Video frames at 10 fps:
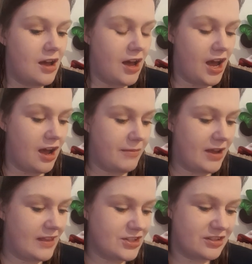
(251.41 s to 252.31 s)

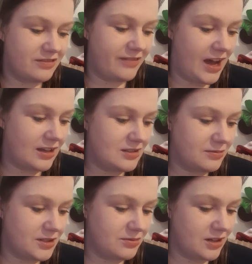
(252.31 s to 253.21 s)
And then it's just facts,
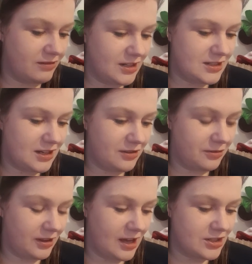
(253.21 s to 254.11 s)
which we don't really need to go
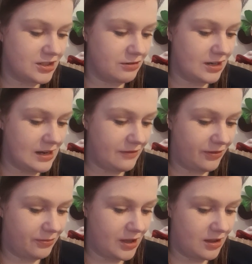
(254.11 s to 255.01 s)
through all that, just who he
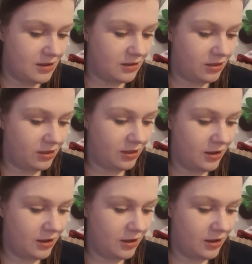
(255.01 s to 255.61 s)
lives with,